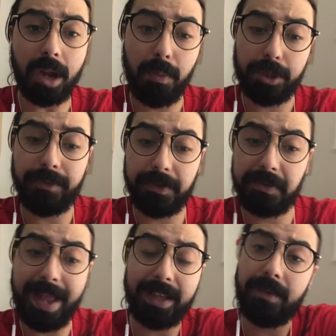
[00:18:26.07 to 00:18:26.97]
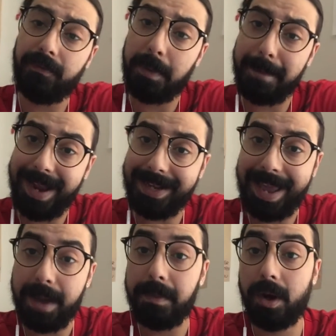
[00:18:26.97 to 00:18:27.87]
which, if you snag them from
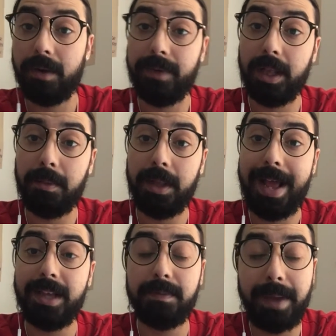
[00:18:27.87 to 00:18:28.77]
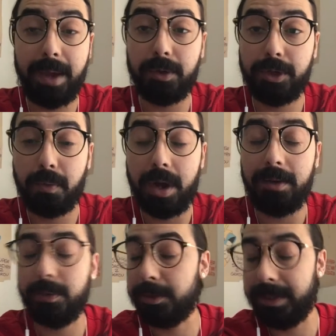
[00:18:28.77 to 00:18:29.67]
Bandcamp, are available as Pay What You Want,
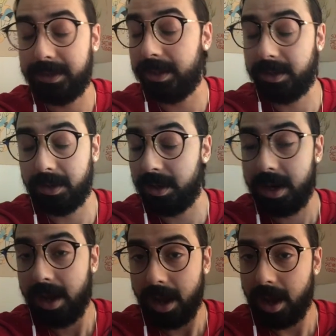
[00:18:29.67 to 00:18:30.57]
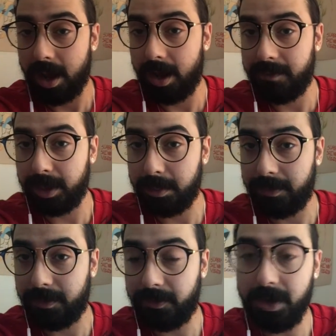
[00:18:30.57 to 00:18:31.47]
which means that they're uh, available
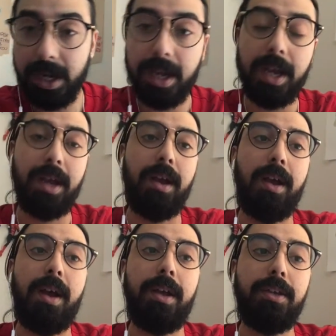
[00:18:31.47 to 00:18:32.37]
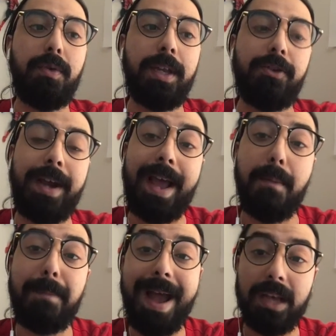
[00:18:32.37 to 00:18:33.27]
for free. Uh, you can check
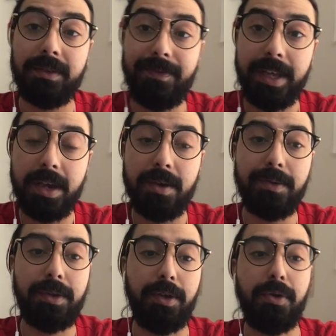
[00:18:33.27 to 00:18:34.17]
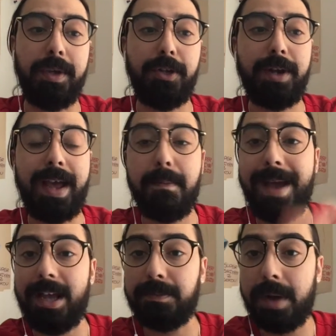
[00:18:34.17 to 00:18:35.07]
out past videos, you can check out
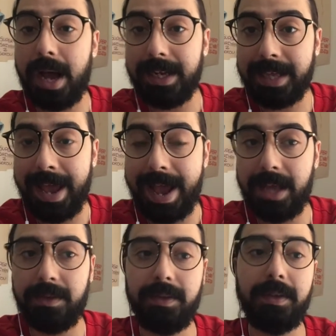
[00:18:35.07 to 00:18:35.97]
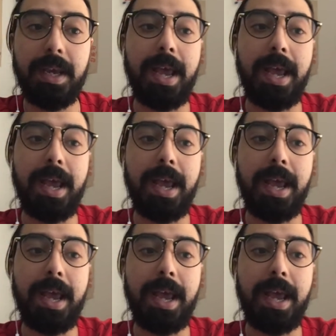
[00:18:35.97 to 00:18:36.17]
past podcasts,